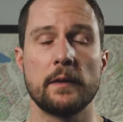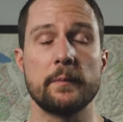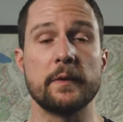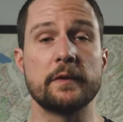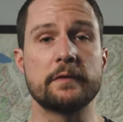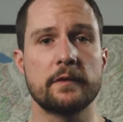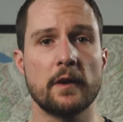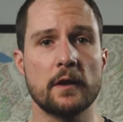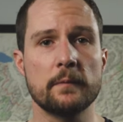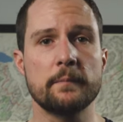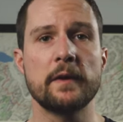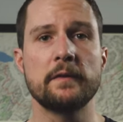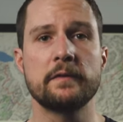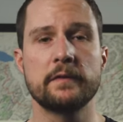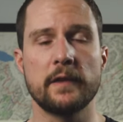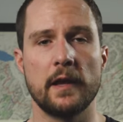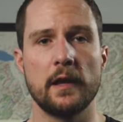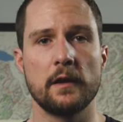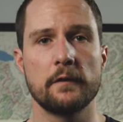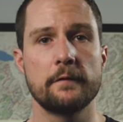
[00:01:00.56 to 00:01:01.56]
Let me start by
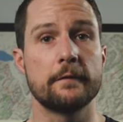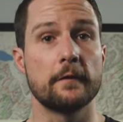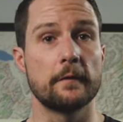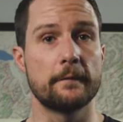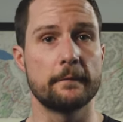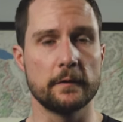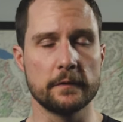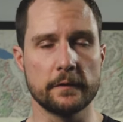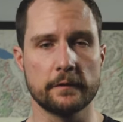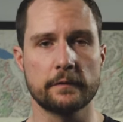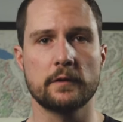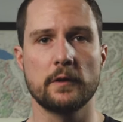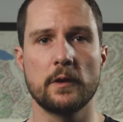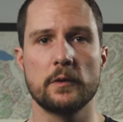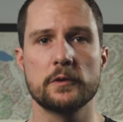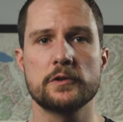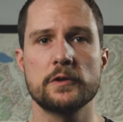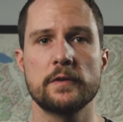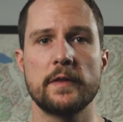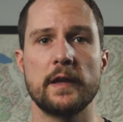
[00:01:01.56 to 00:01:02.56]
saying, for full disclosure,